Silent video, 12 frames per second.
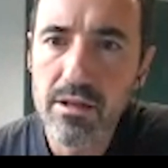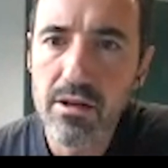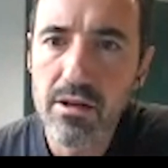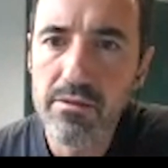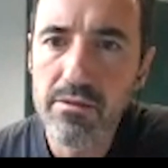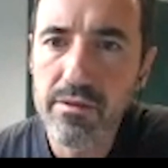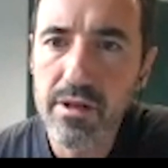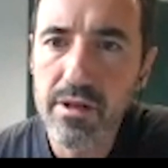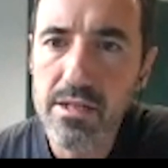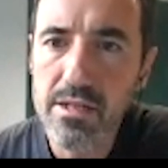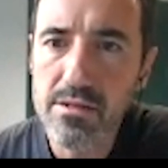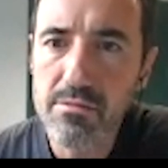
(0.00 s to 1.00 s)
of
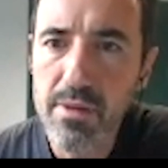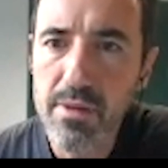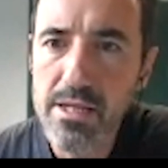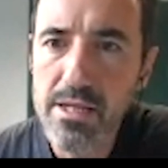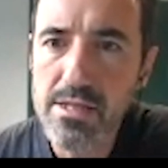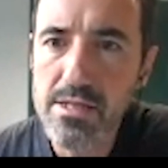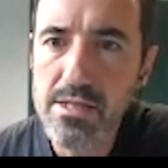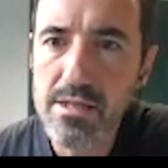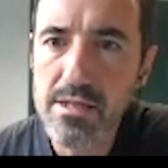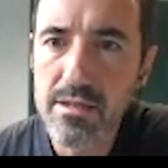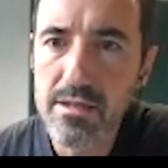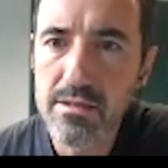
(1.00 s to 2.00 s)
as a mass
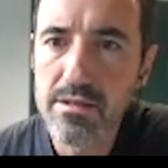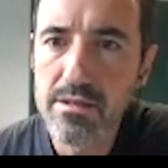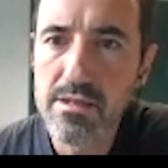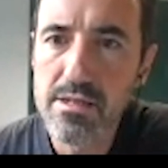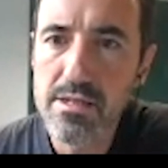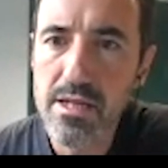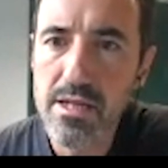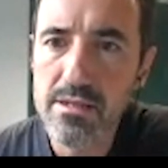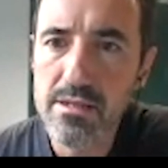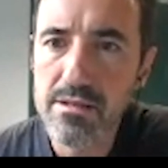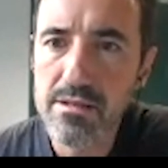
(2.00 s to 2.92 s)
sent